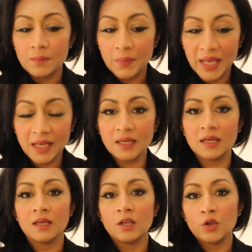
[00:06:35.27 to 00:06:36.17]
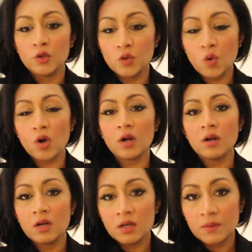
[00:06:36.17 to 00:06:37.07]
Pick
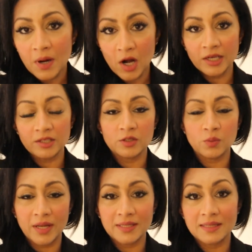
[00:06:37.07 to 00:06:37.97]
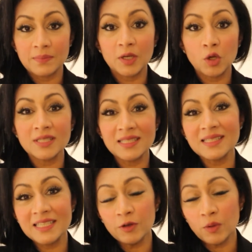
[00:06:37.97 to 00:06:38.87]
your partners wisely, because it's
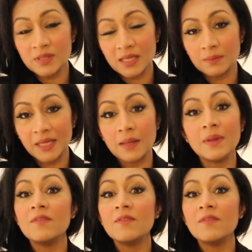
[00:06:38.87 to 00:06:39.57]
a zero-sum game.